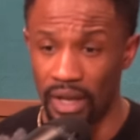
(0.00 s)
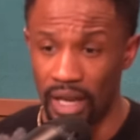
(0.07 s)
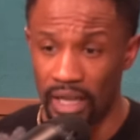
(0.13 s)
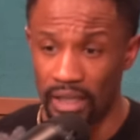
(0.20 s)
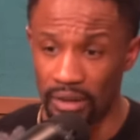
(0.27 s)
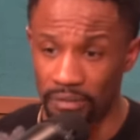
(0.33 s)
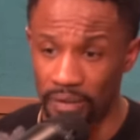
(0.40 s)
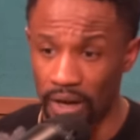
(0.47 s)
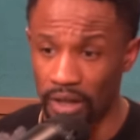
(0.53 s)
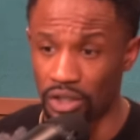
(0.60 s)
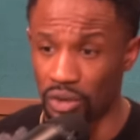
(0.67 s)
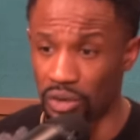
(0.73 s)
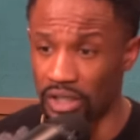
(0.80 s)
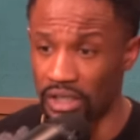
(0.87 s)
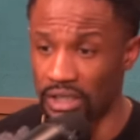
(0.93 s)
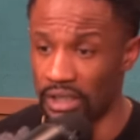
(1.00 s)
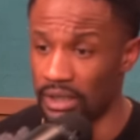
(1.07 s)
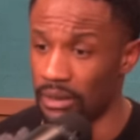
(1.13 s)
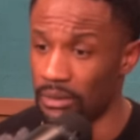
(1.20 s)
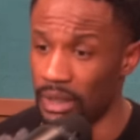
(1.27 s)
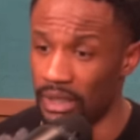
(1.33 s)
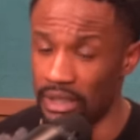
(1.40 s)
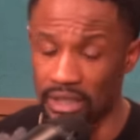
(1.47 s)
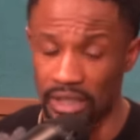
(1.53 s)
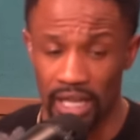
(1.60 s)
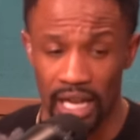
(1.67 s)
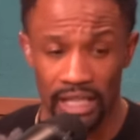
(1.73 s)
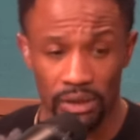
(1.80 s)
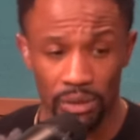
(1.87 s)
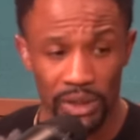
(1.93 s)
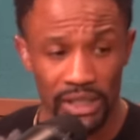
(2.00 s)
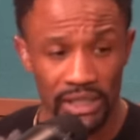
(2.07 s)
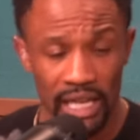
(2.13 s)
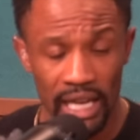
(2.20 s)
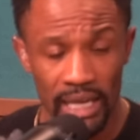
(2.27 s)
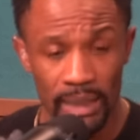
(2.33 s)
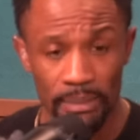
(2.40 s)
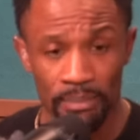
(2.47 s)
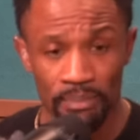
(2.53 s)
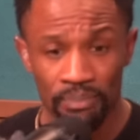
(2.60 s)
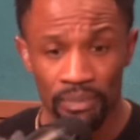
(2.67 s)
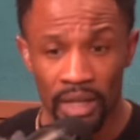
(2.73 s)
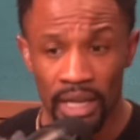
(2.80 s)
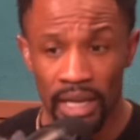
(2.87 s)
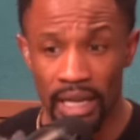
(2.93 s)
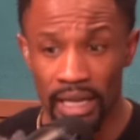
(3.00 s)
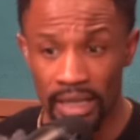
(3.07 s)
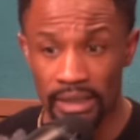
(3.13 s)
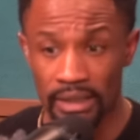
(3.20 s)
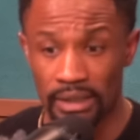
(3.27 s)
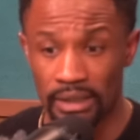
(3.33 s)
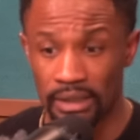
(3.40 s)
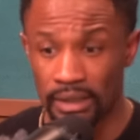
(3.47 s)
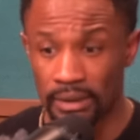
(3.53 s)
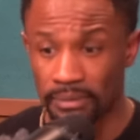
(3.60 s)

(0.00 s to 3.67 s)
And the fairest criticism in this last week's game is